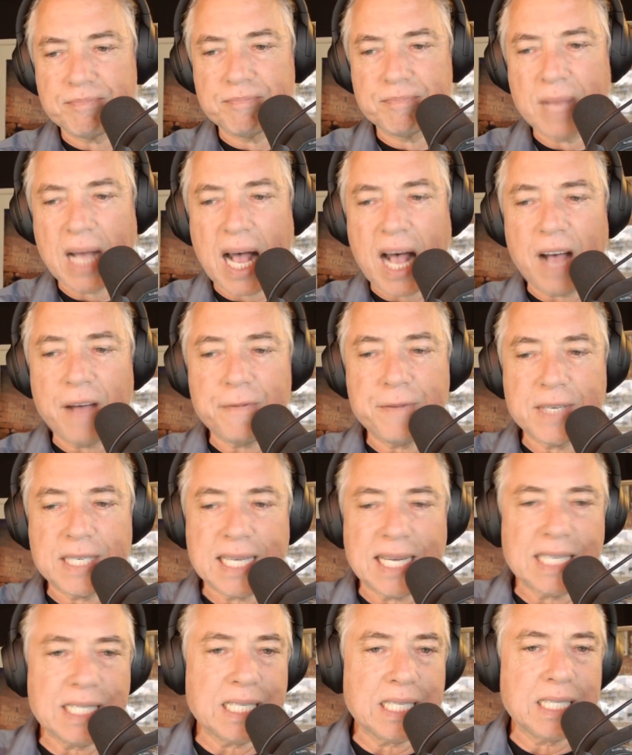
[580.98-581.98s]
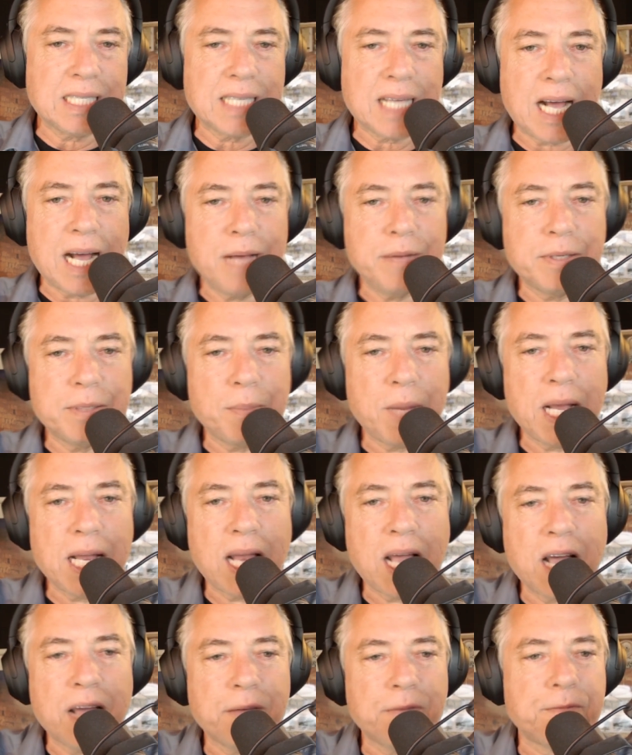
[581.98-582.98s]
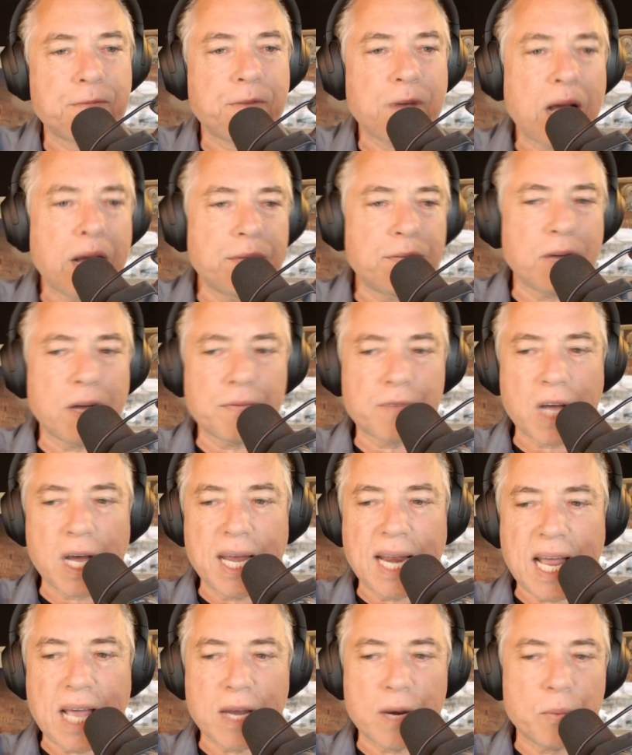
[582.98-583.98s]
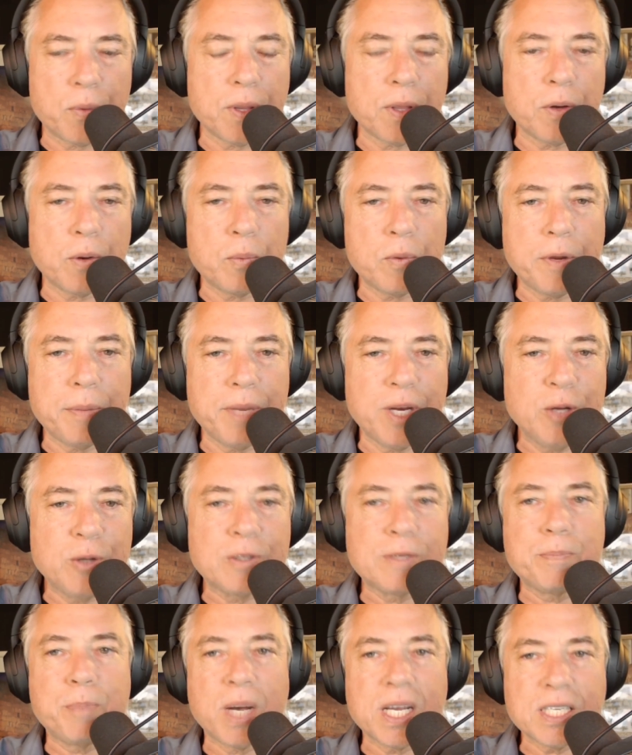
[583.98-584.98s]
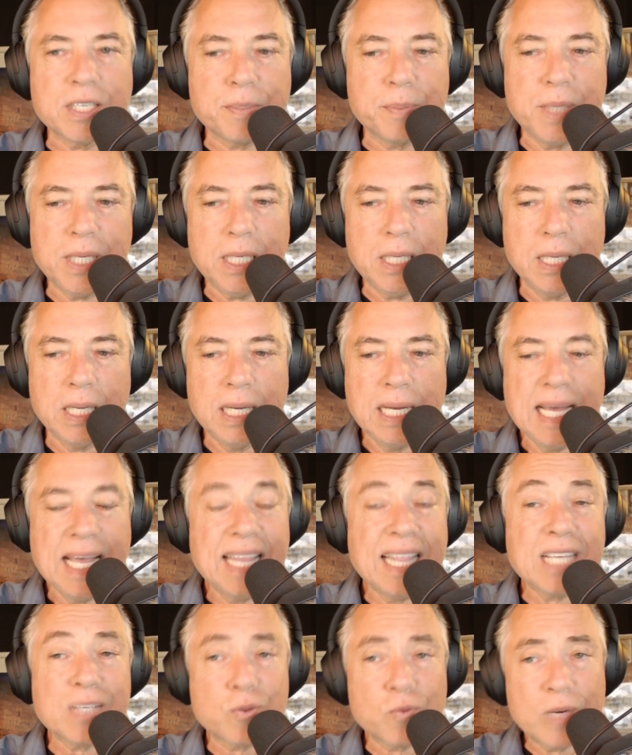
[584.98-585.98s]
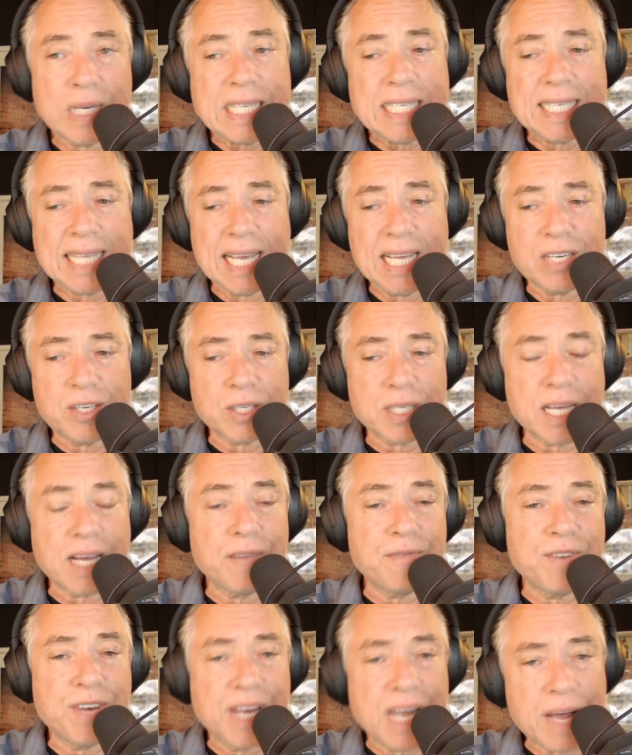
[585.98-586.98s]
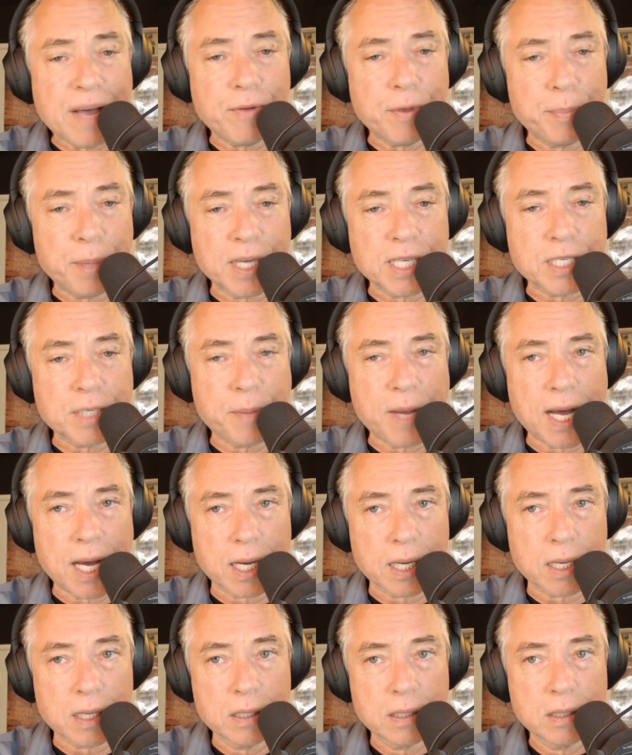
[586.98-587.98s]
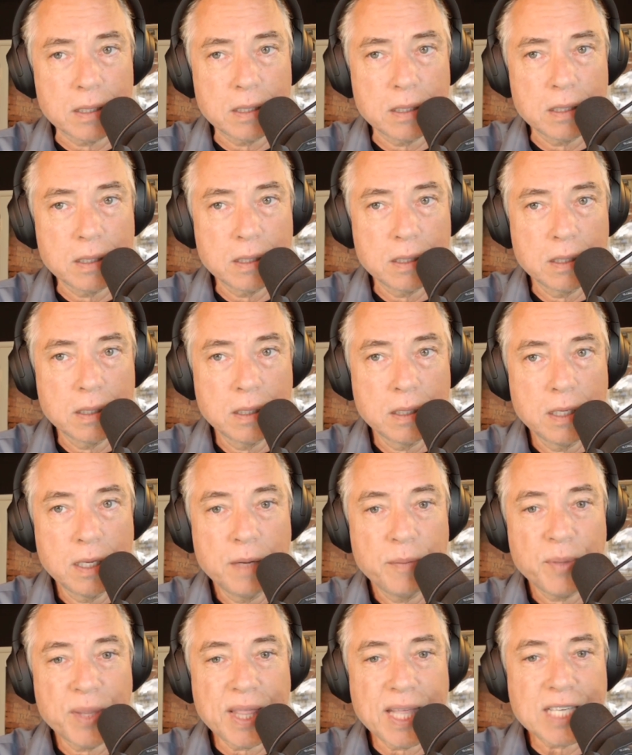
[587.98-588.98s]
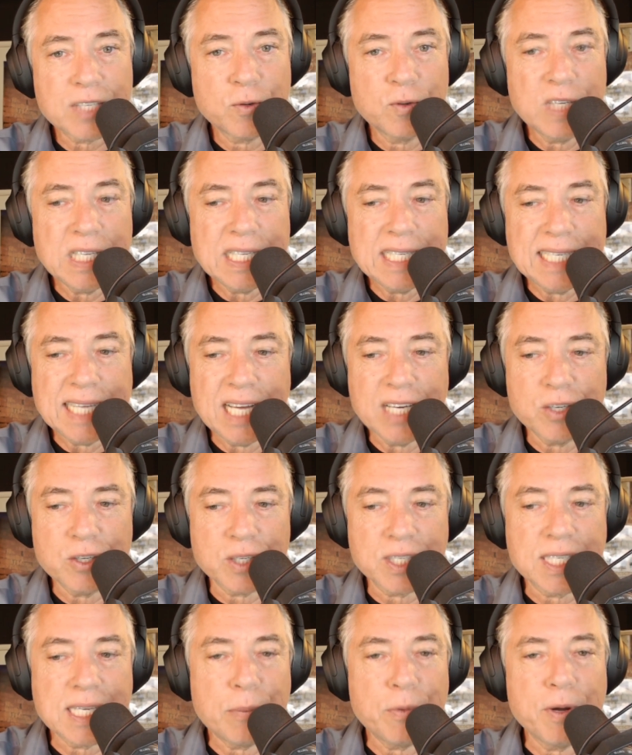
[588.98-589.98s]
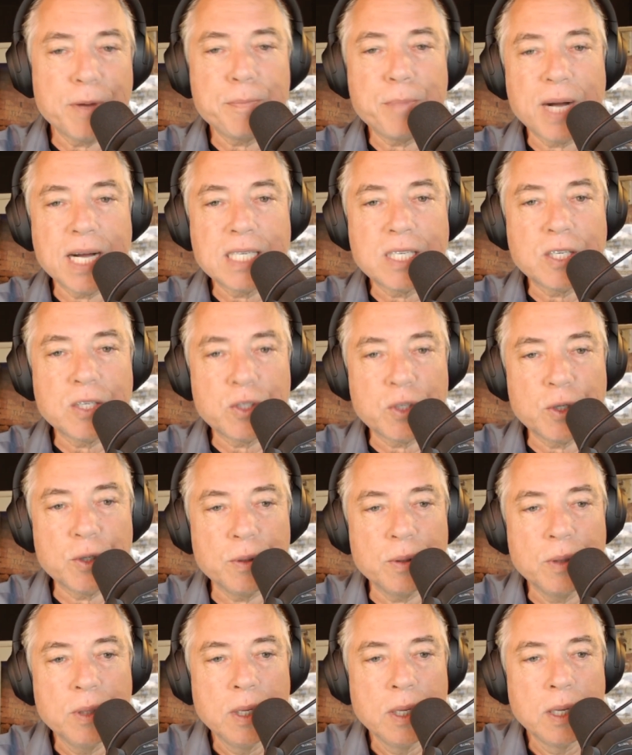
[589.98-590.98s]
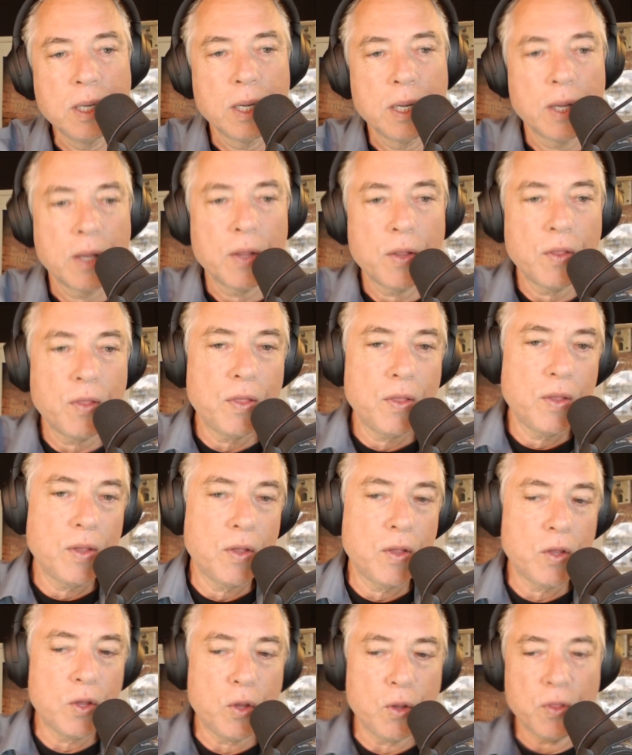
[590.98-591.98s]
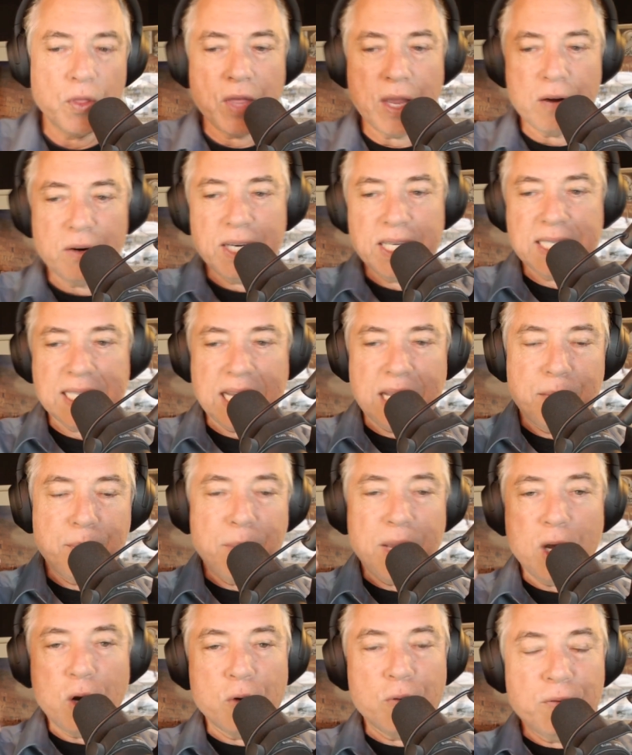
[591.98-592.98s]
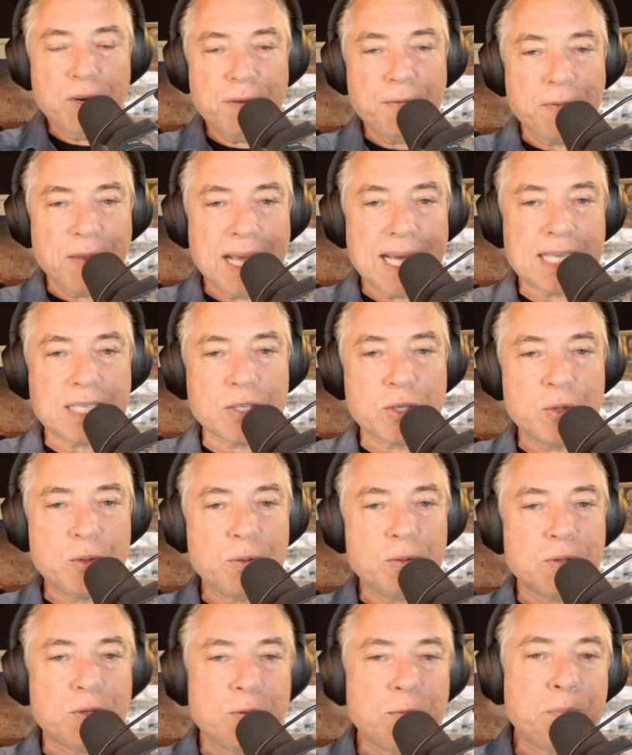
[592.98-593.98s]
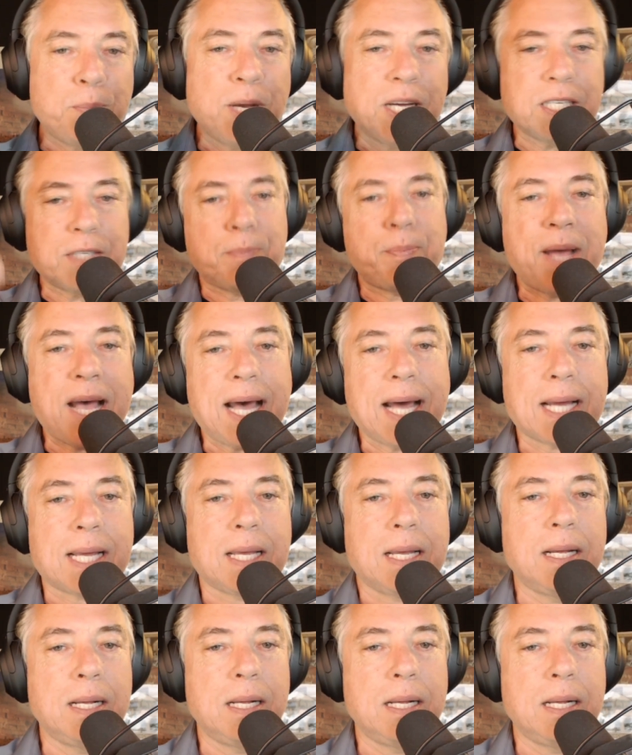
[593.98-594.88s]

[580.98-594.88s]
half a dozen times in my life, I've gone out with a woman who's punched me. That's really dangerous. I've never punched back. But that's really dangerous. Someone punches you, there is a male reflex to punch back.